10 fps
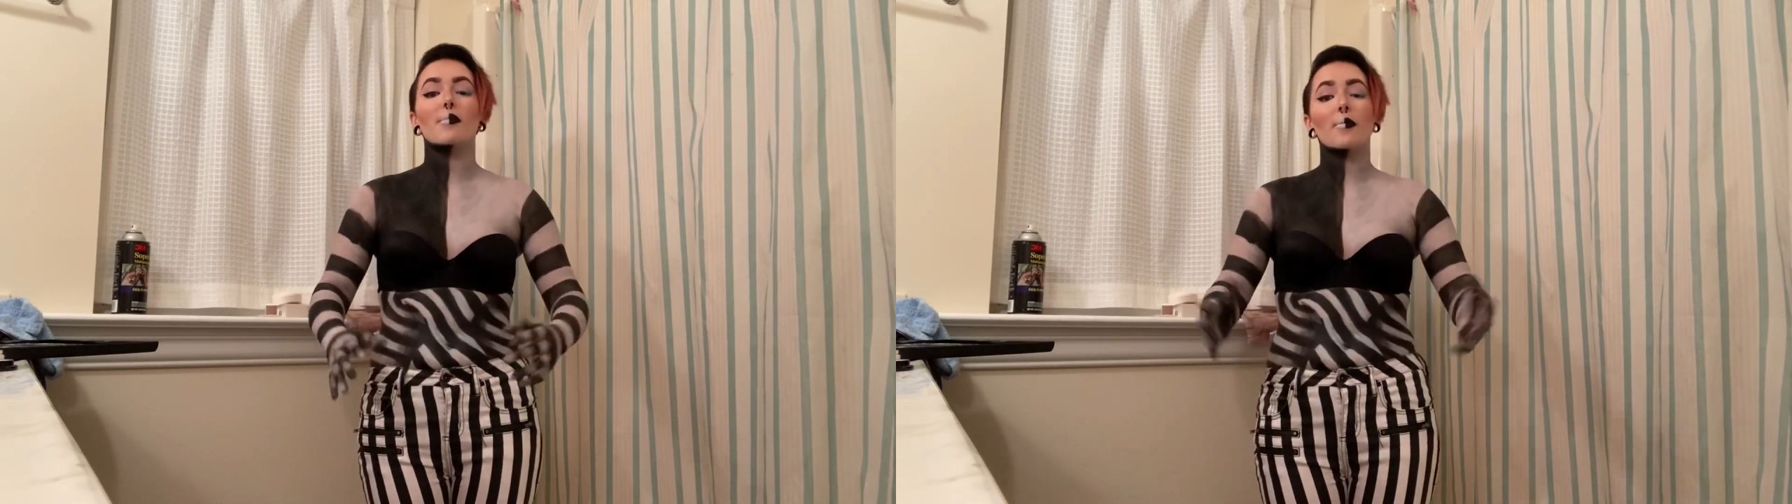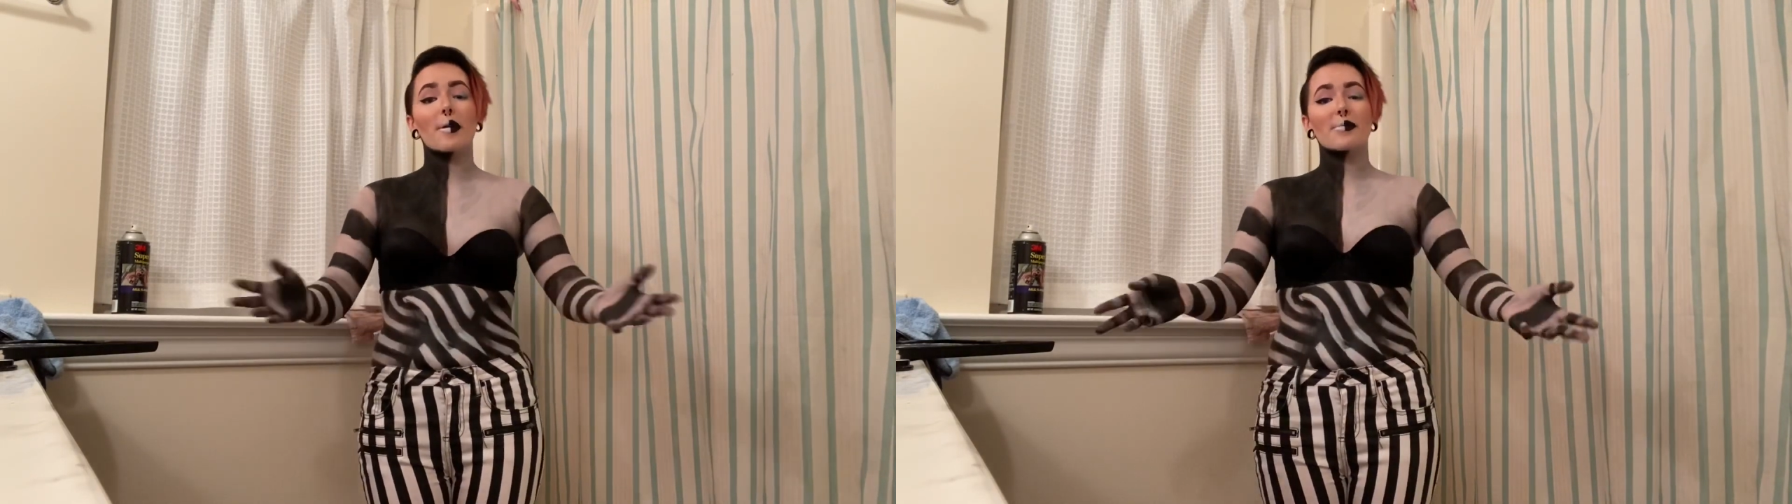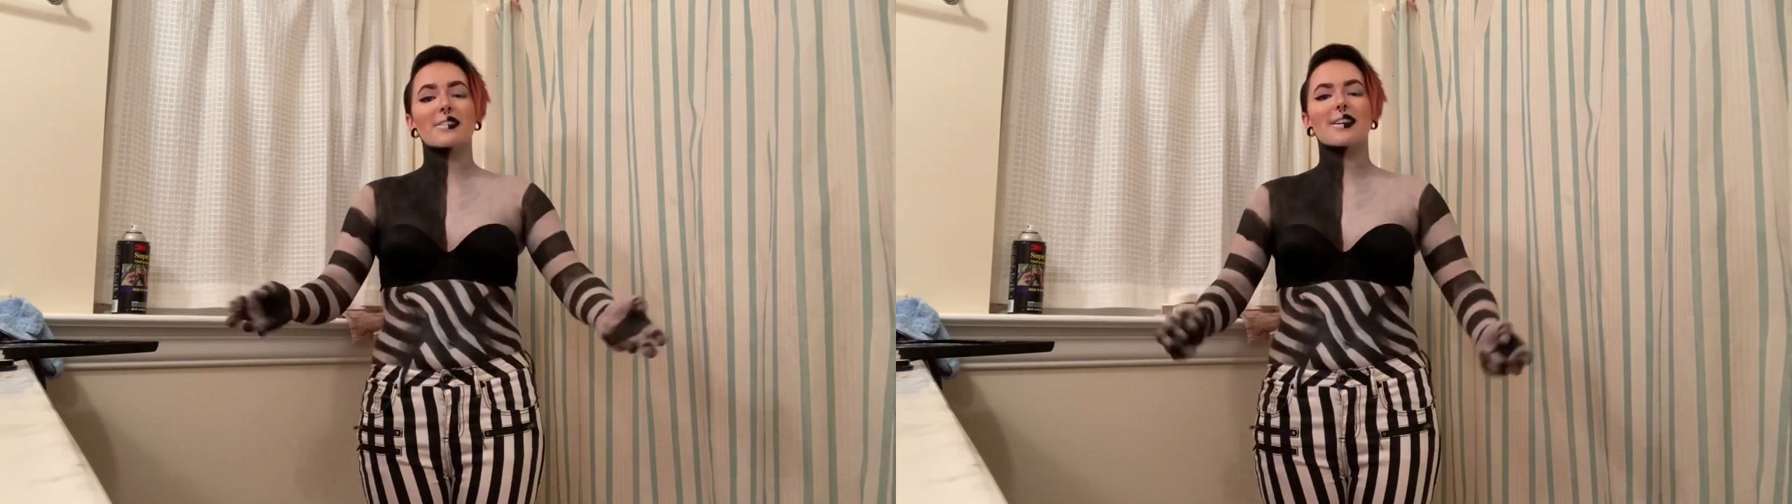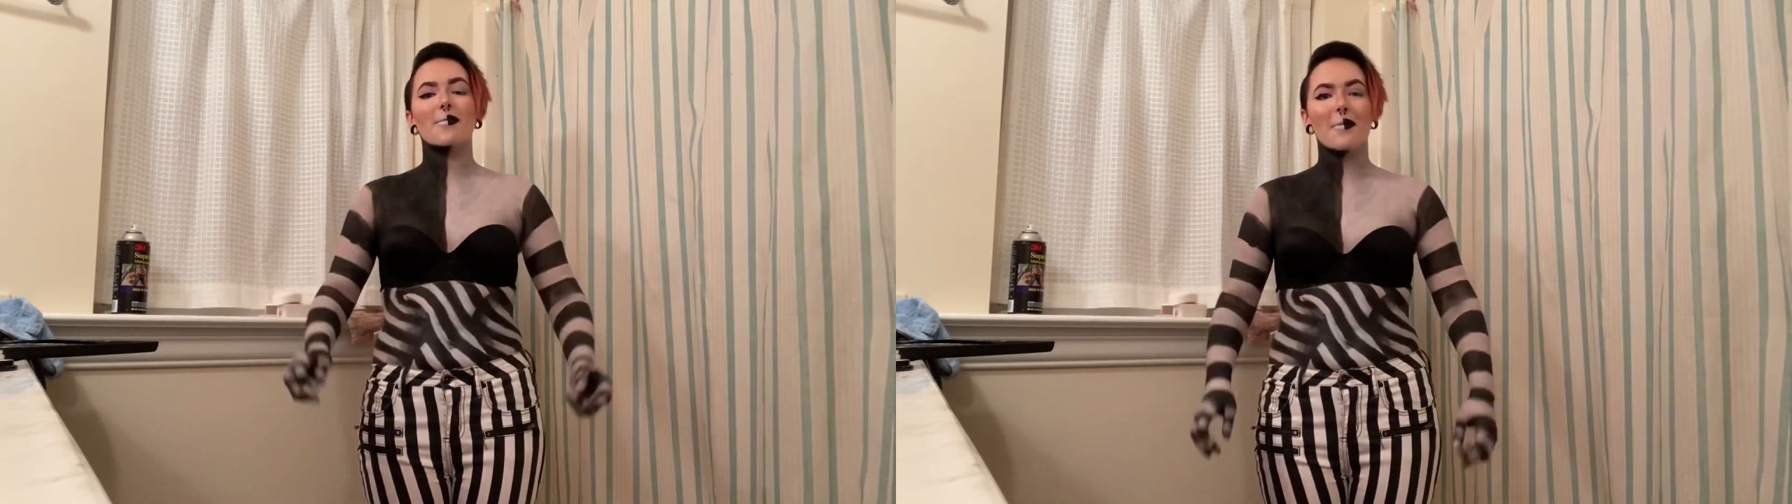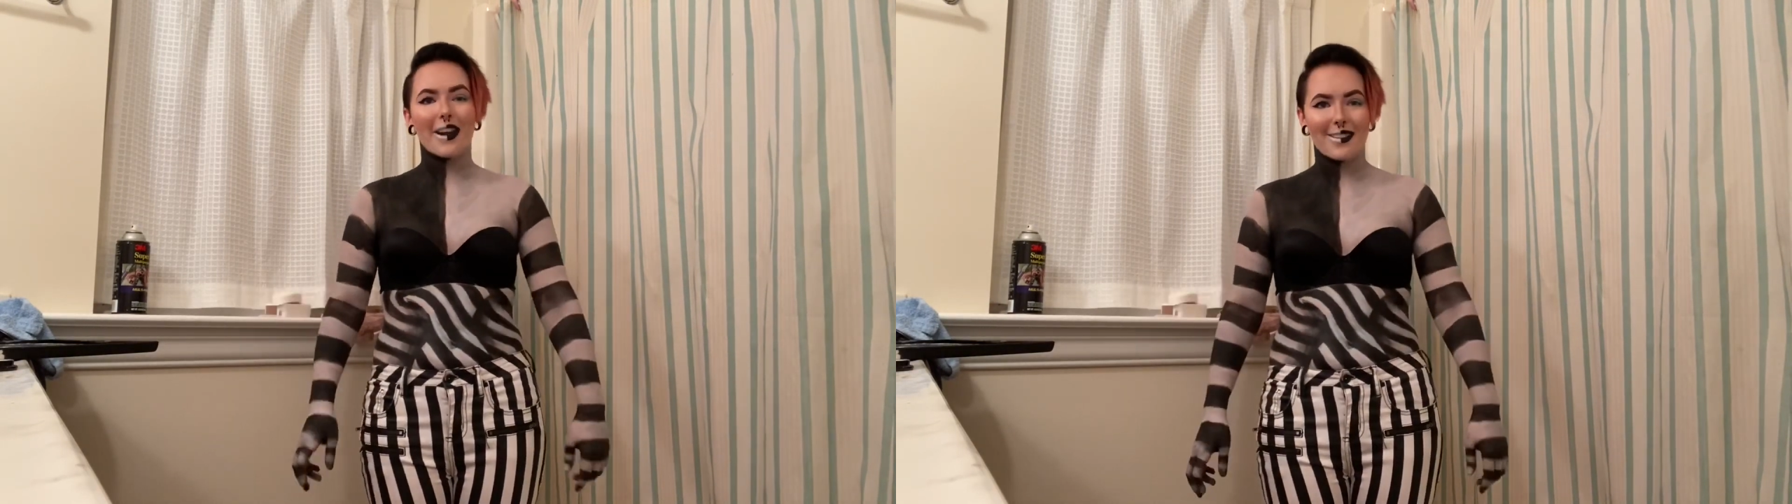or maybe the same
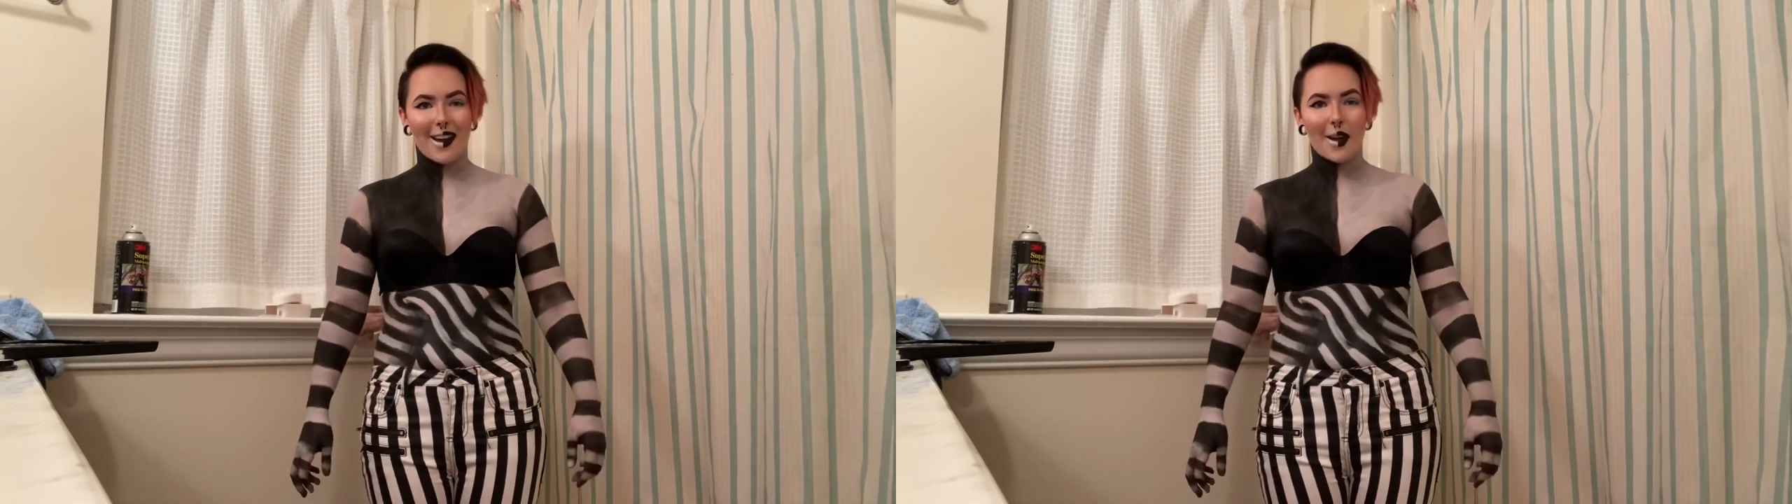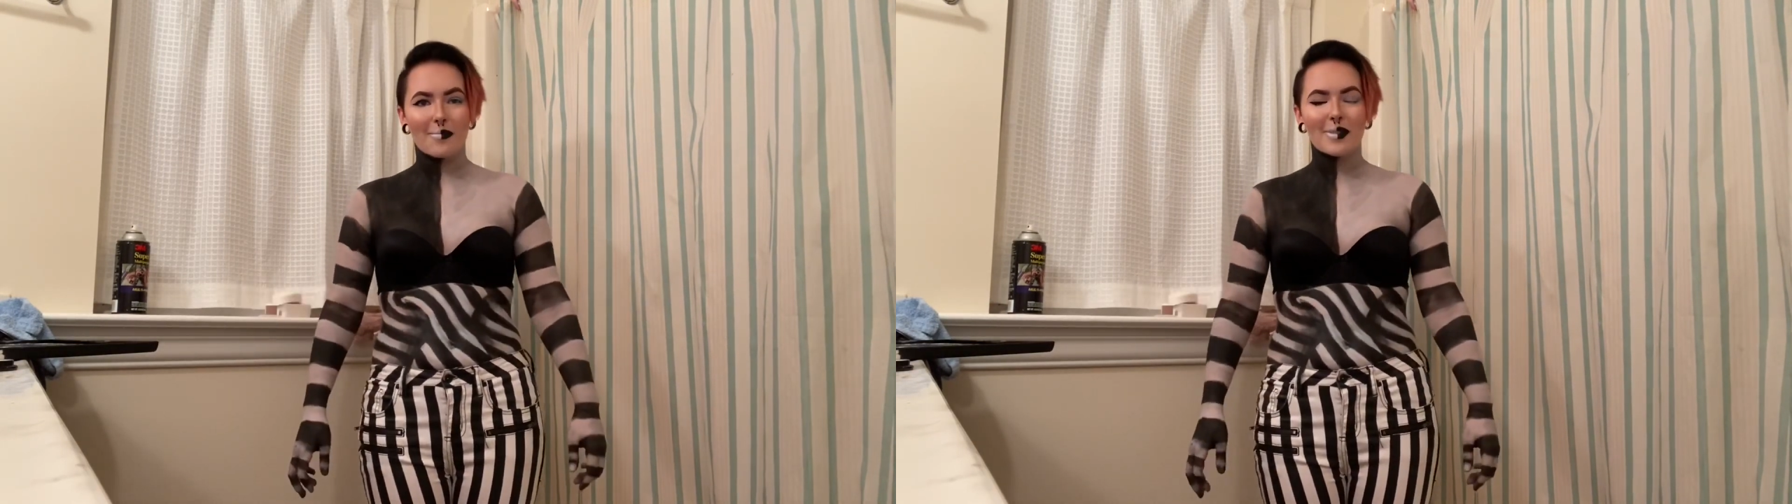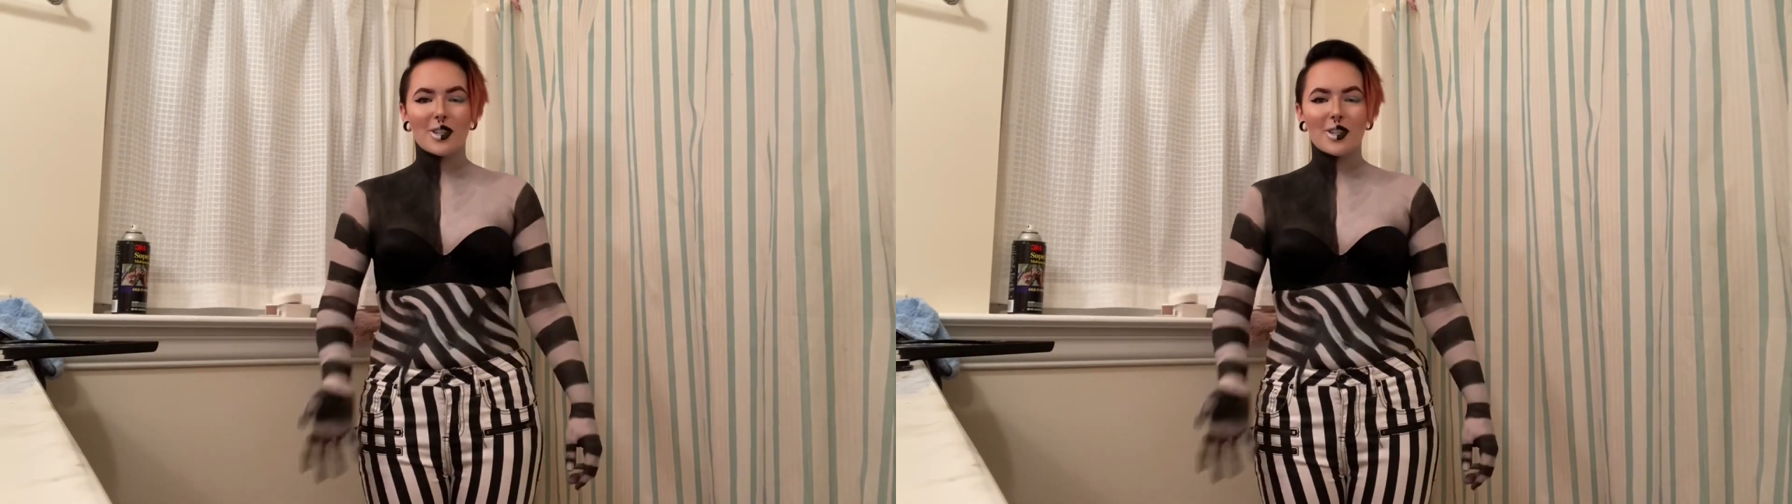amount of time.